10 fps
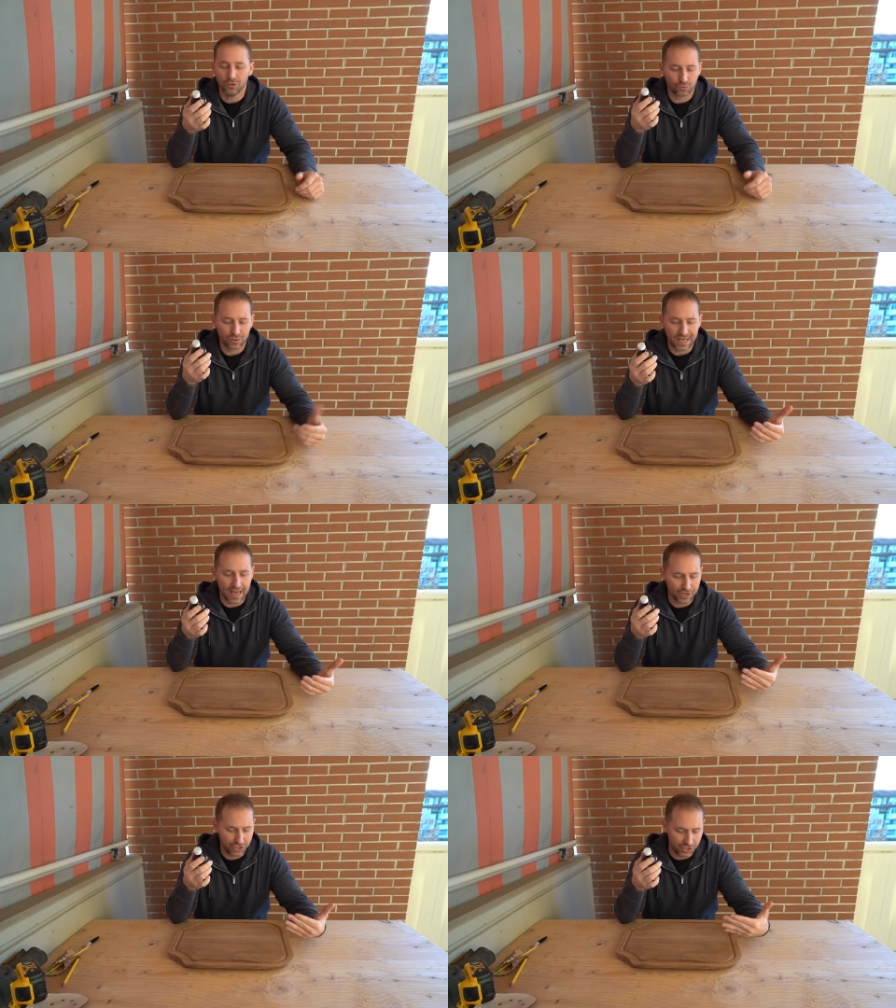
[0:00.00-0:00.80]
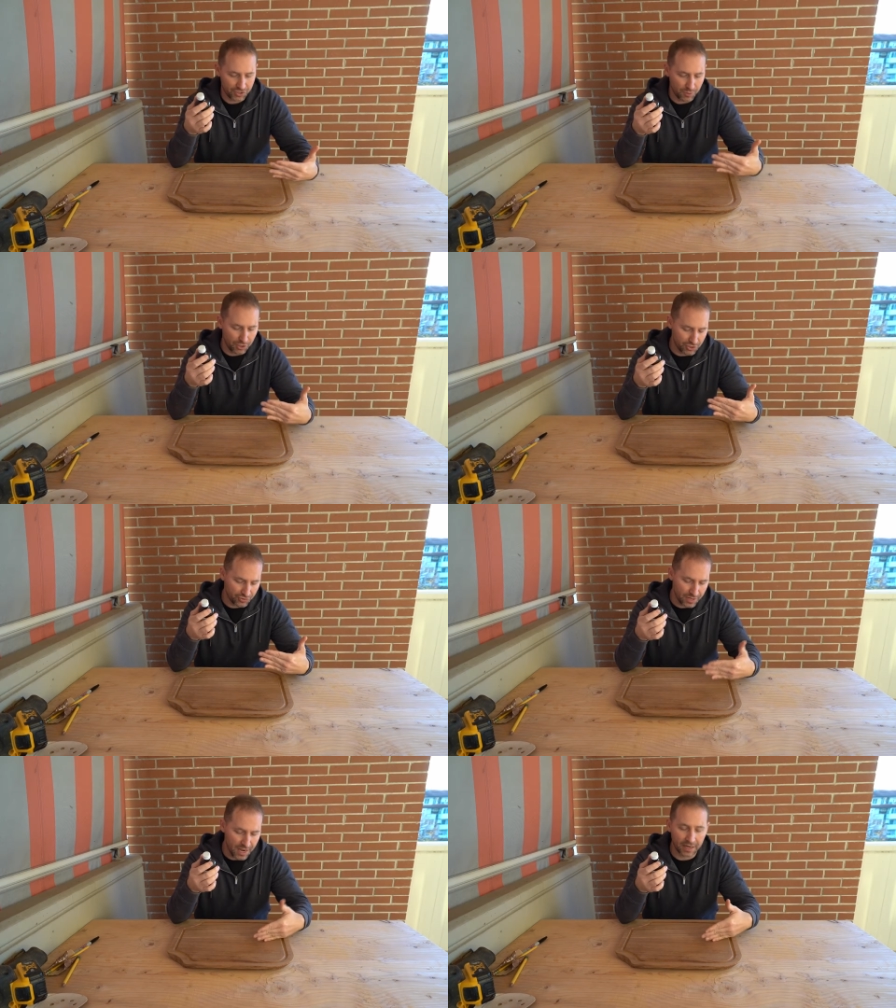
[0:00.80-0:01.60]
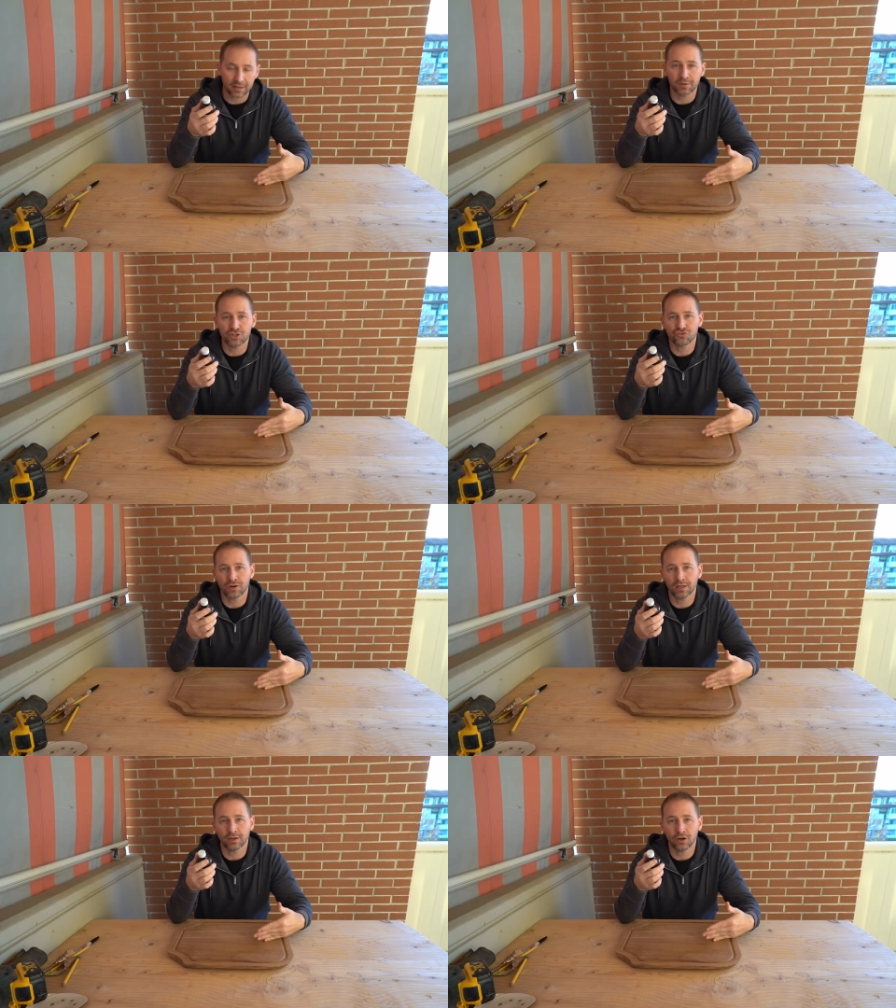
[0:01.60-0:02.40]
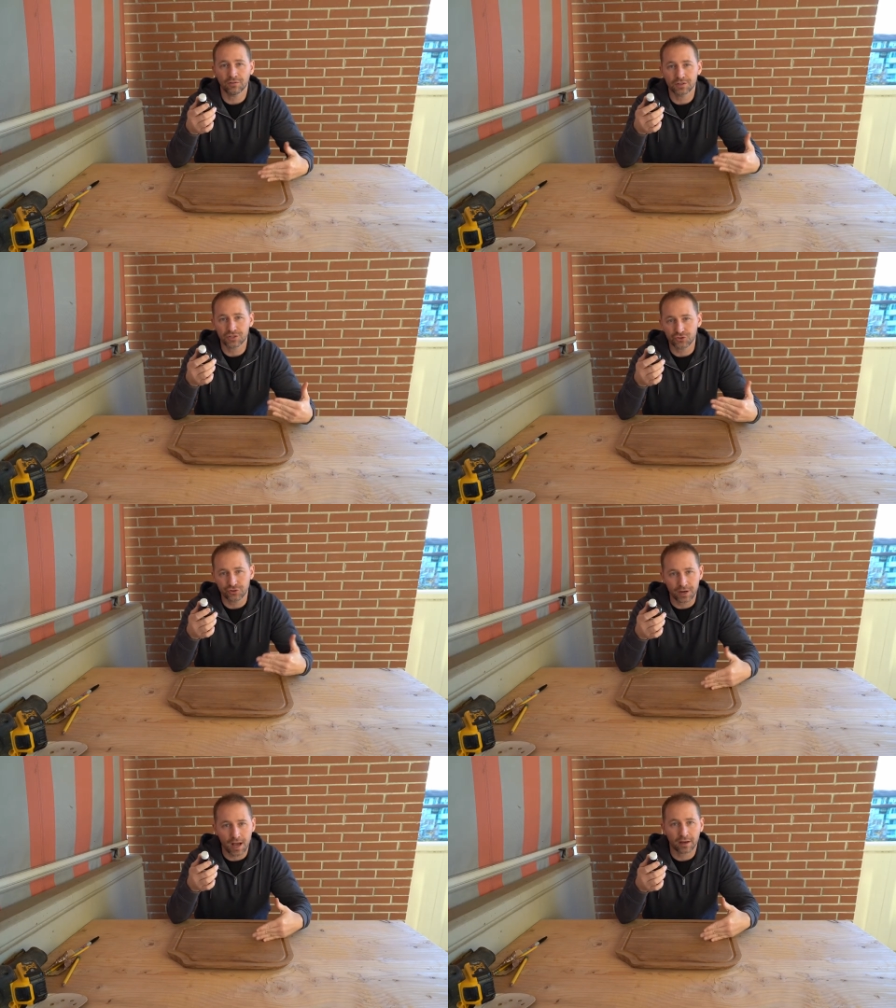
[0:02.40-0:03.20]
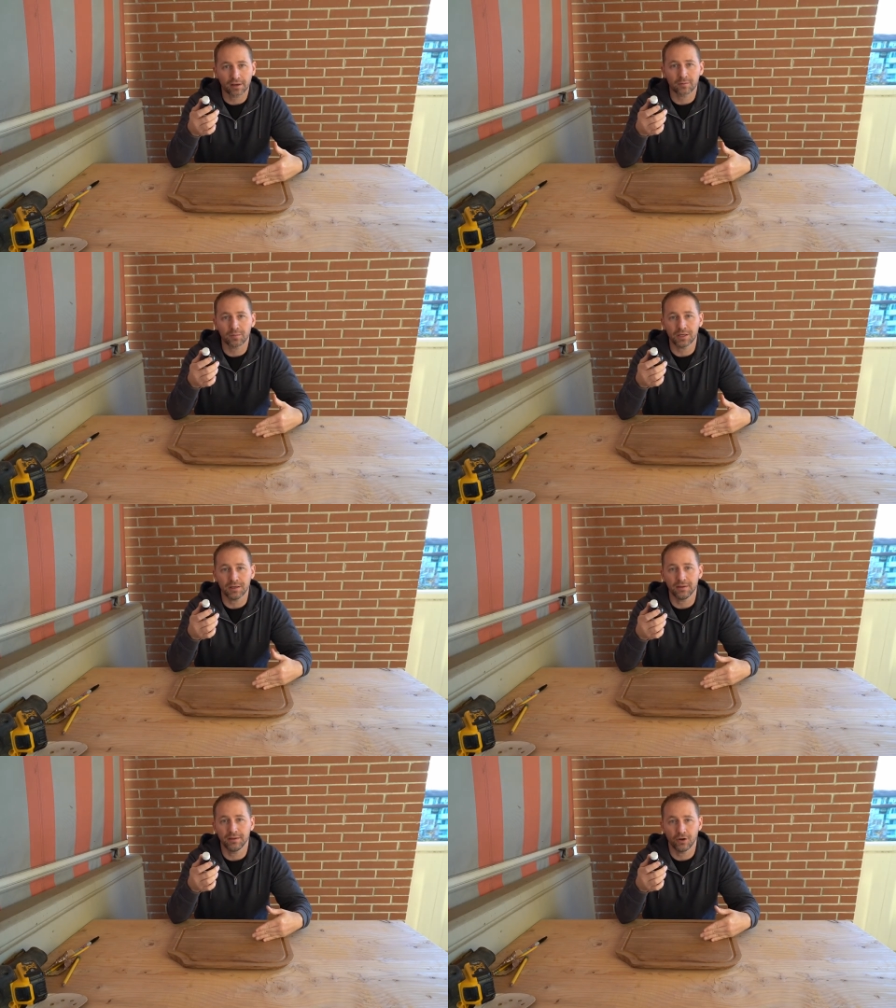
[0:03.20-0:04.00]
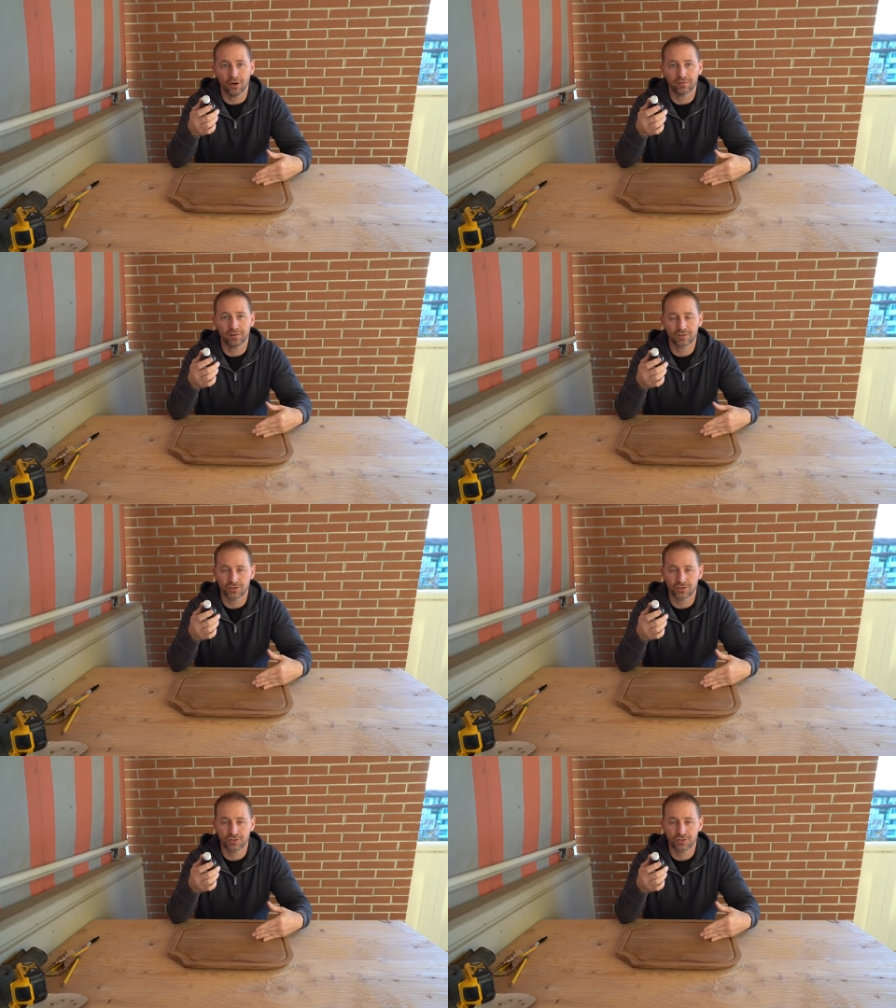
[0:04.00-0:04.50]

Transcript: reactions, because you're not going to be drinking off this, you're not going to be eating off this.